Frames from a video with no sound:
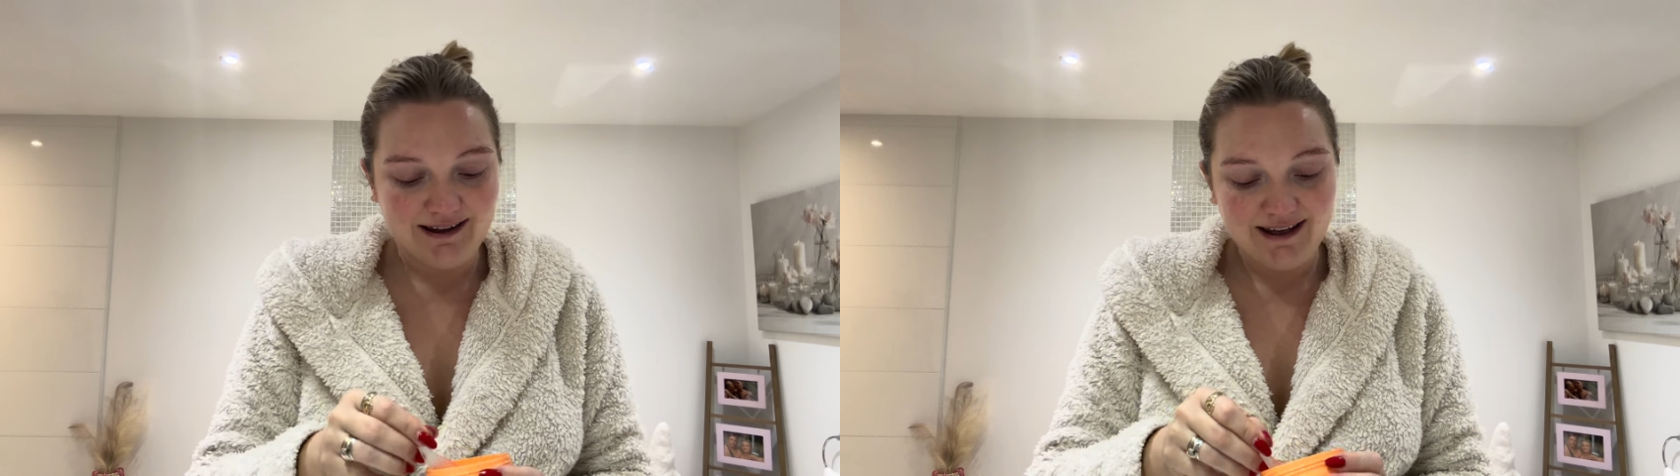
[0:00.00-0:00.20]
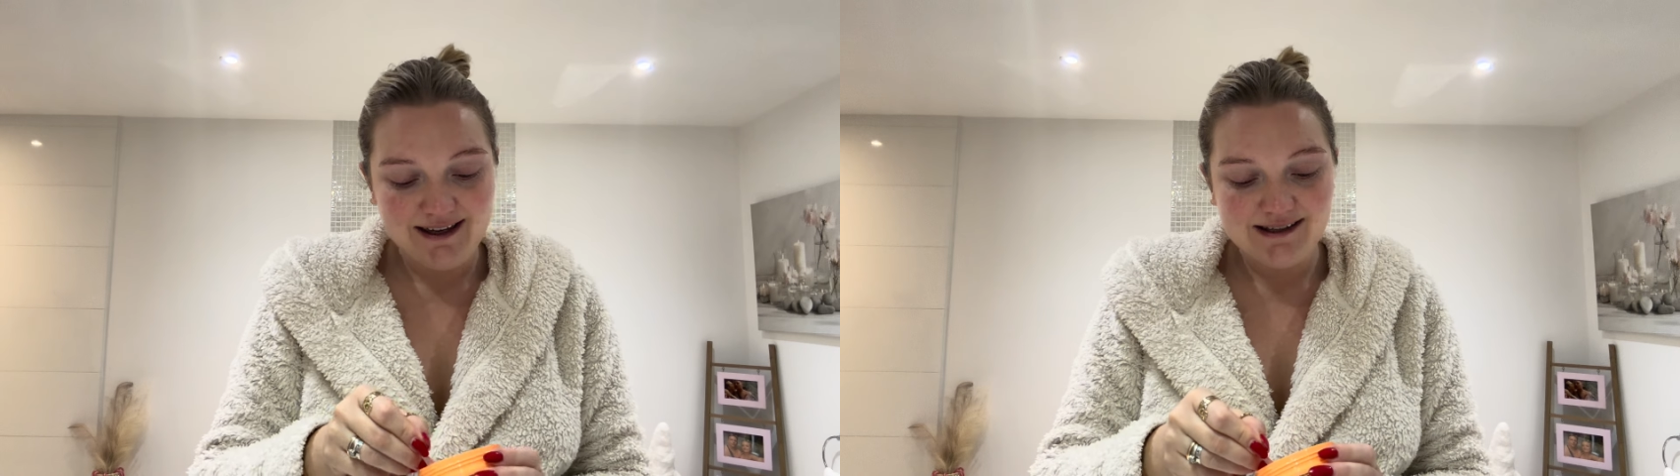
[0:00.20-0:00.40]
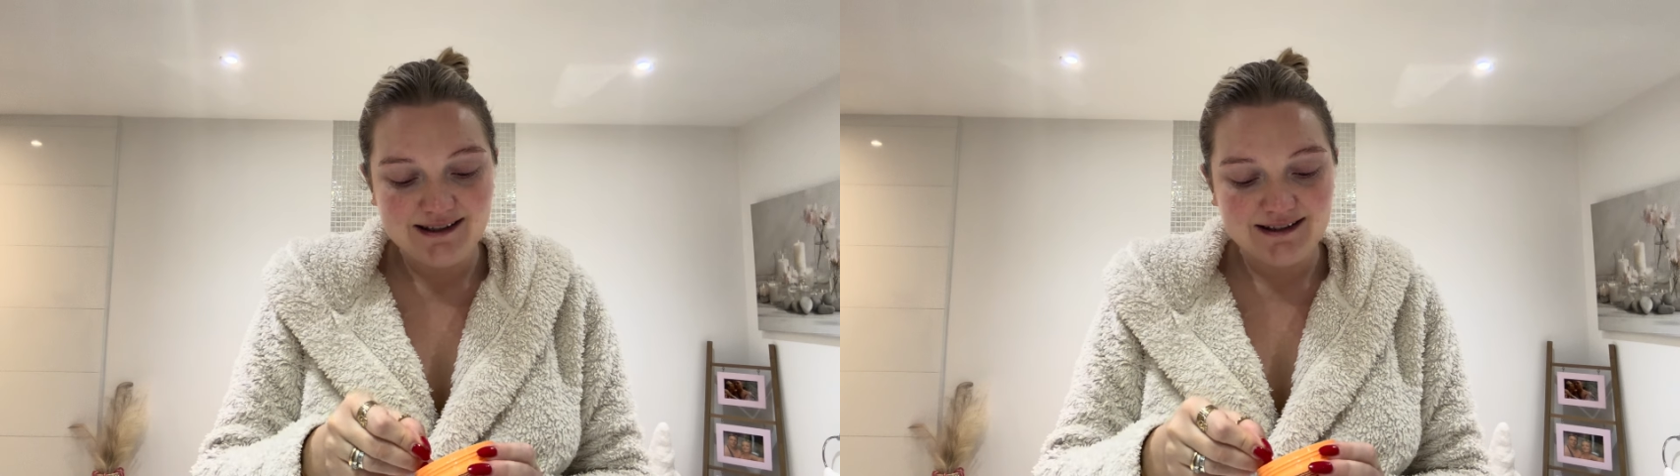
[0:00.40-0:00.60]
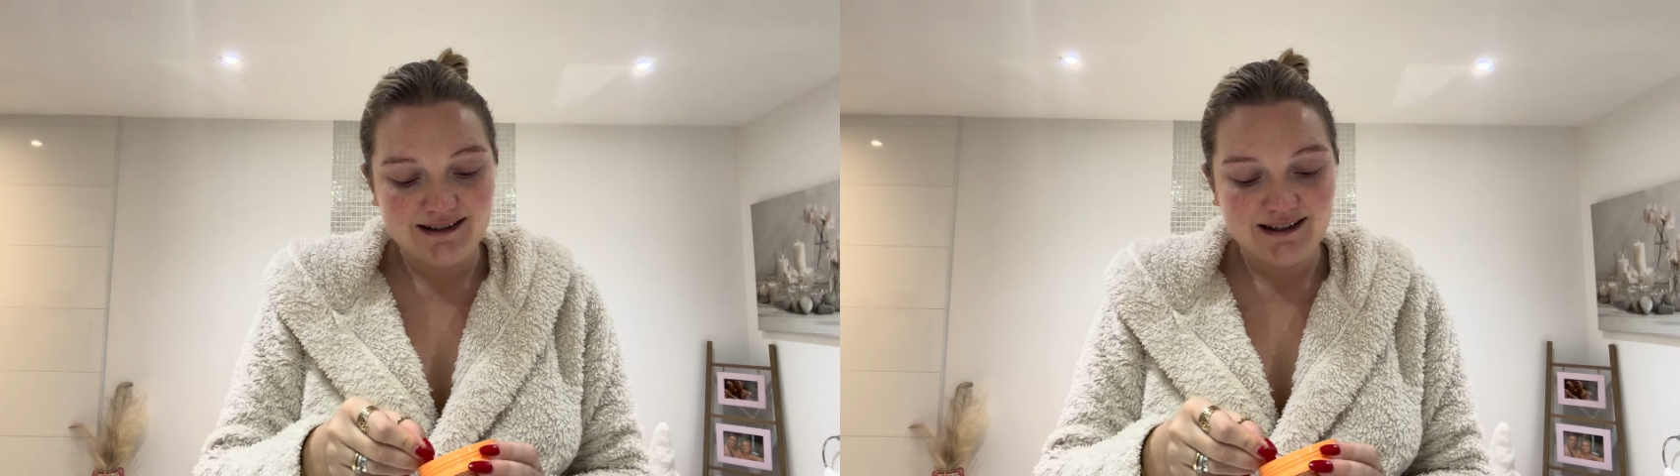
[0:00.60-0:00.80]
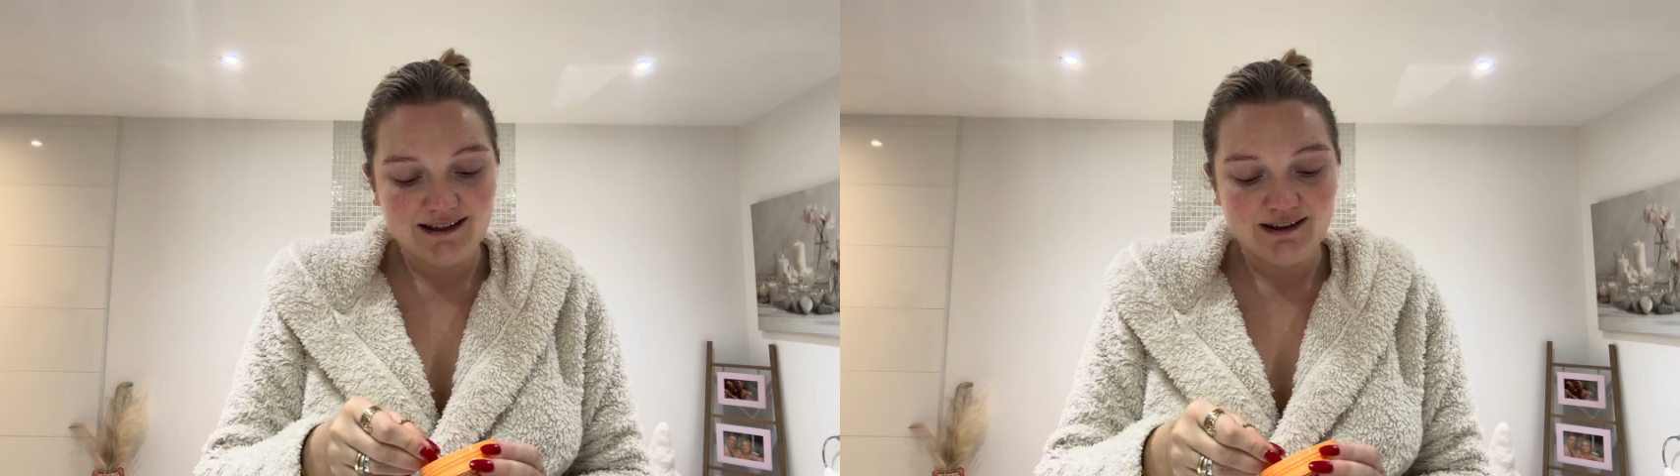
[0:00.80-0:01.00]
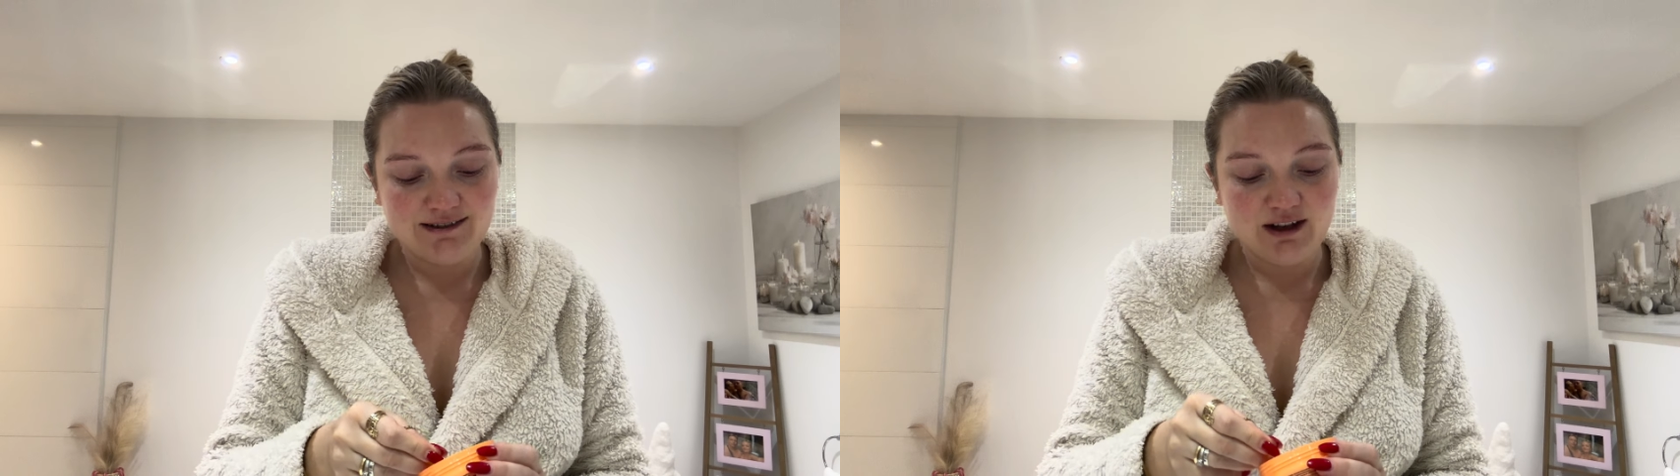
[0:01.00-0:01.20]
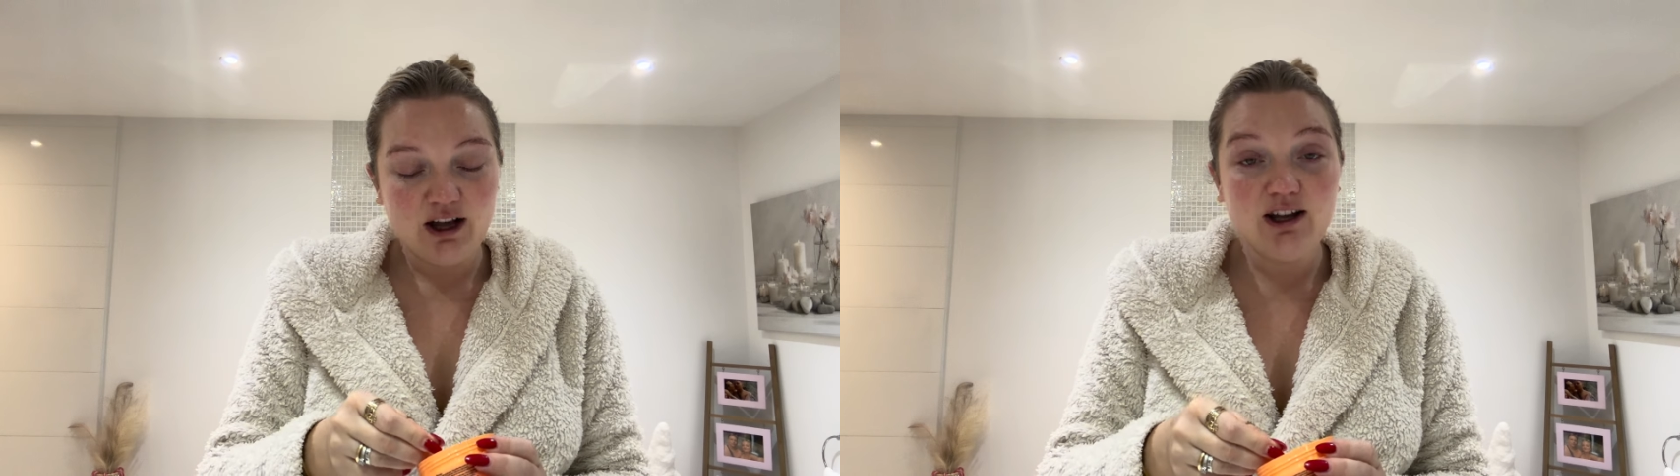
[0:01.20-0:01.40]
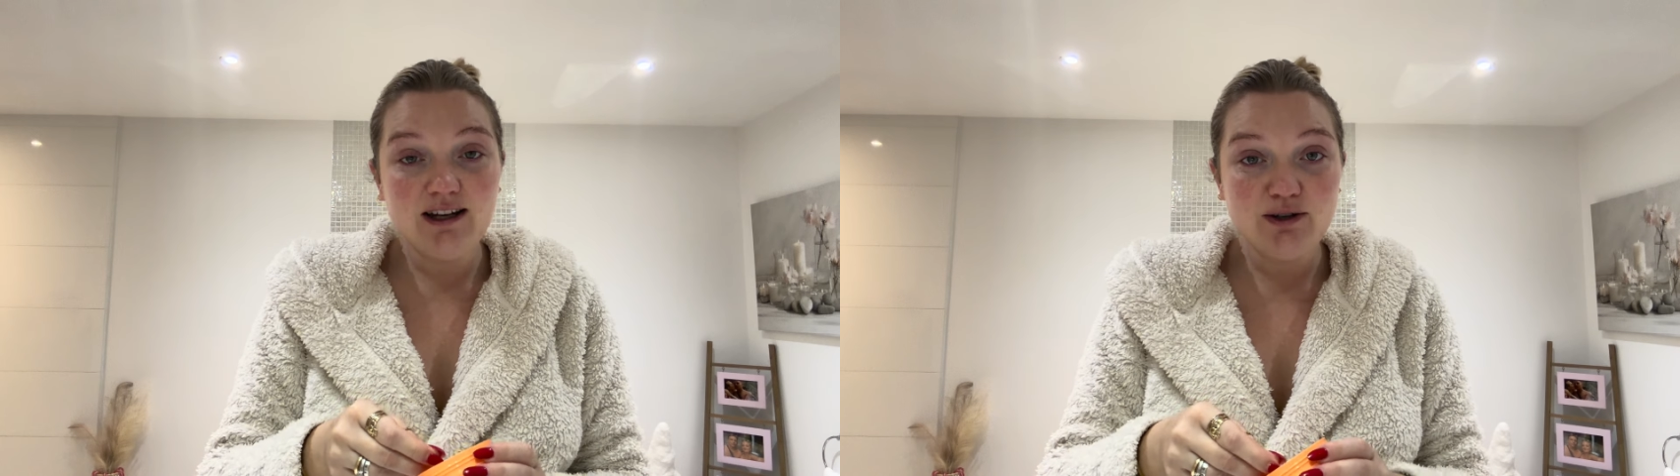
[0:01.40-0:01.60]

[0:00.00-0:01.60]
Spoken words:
It is early